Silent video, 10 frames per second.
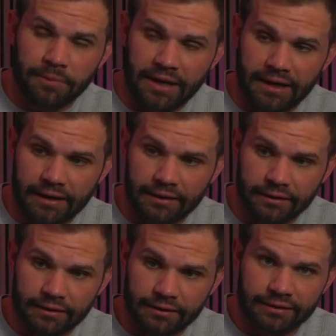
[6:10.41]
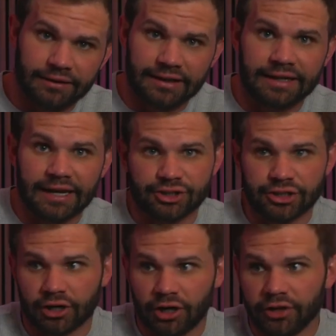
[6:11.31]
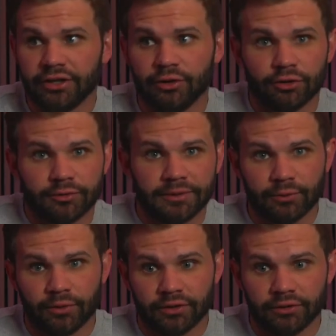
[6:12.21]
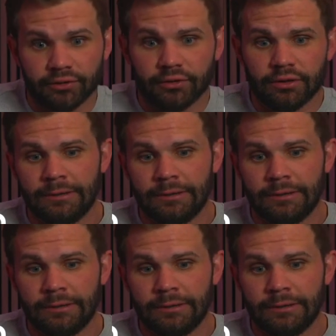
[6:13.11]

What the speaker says: and the thing catching on that you ultimately want to do.